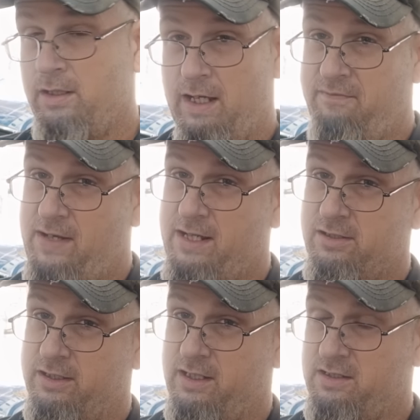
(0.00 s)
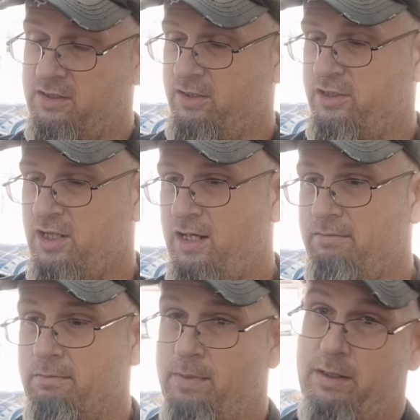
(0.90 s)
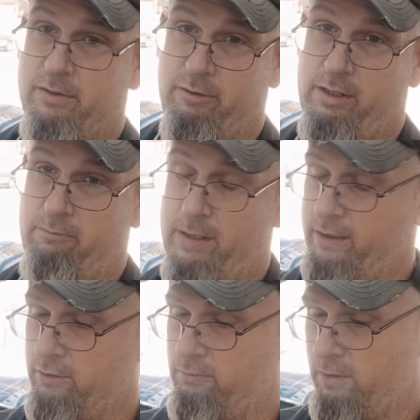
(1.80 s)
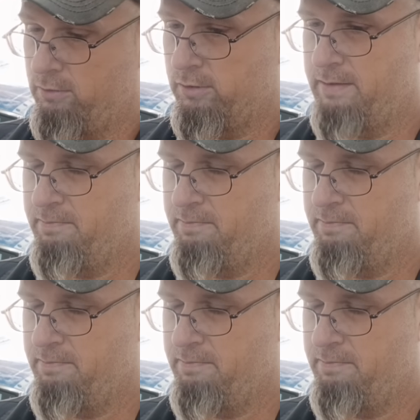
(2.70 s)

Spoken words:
if it actually does a good job compared to a regular rotary